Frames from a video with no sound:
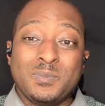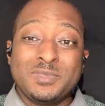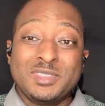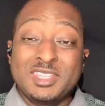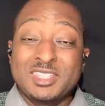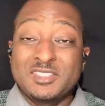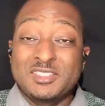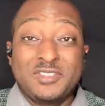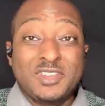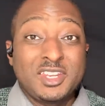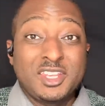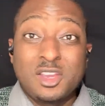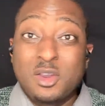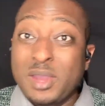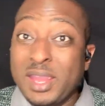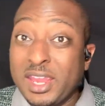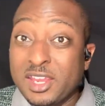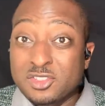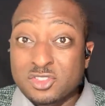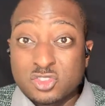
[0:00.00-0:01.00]
this video
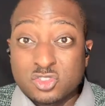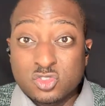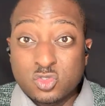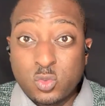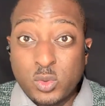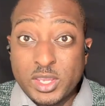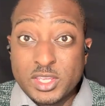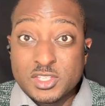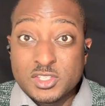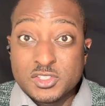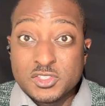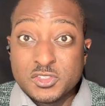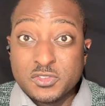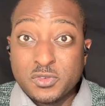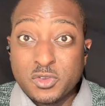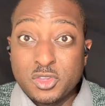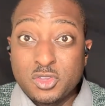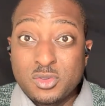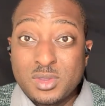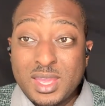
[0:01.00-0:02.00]
answers questions
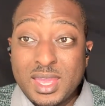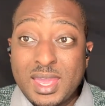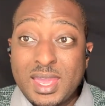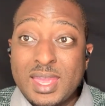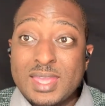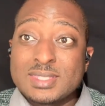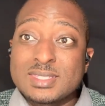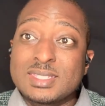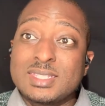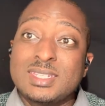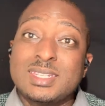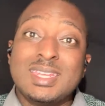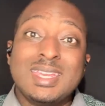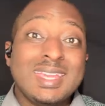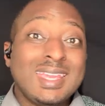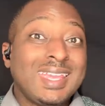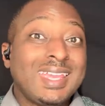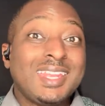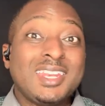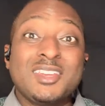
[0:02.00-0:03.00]
for you guys, and
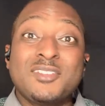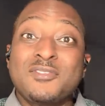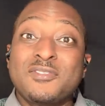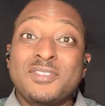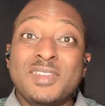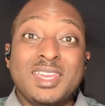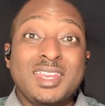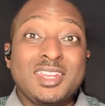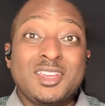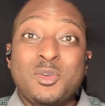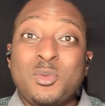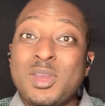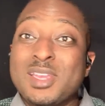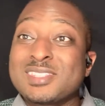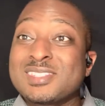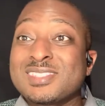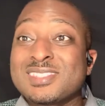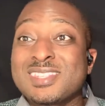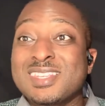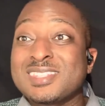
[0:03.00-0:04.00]
any
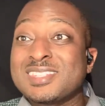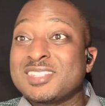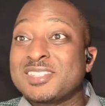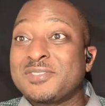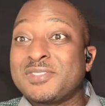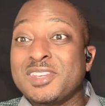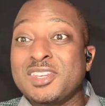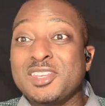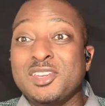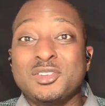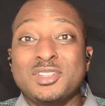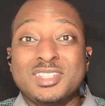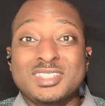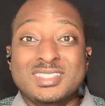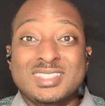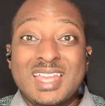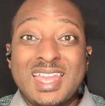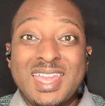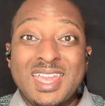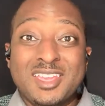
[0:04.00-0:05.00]
questions that this video
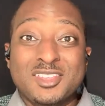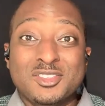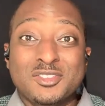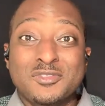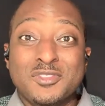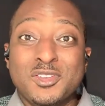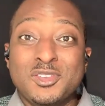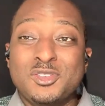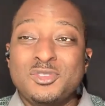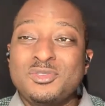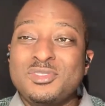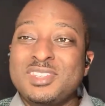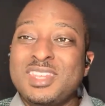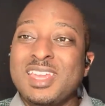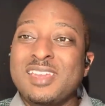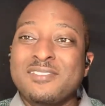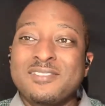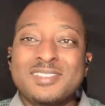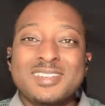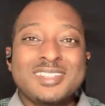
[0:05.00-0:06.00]
does not answer for you,
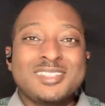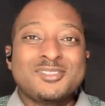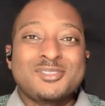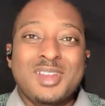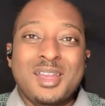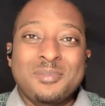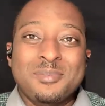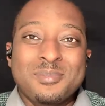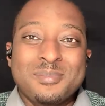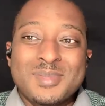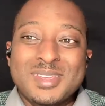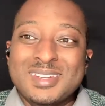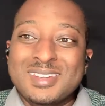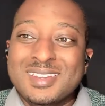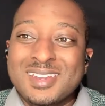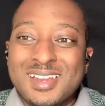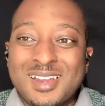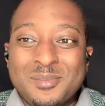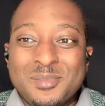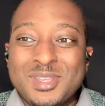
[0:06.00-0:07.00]
definitely drop them in the
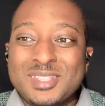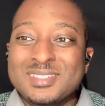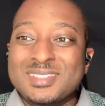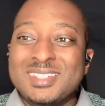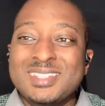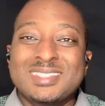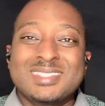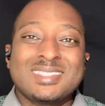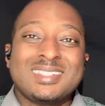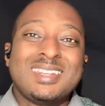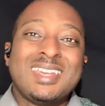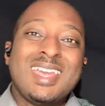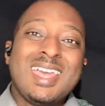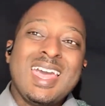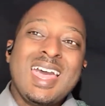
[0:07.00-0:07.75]
comments. Listen,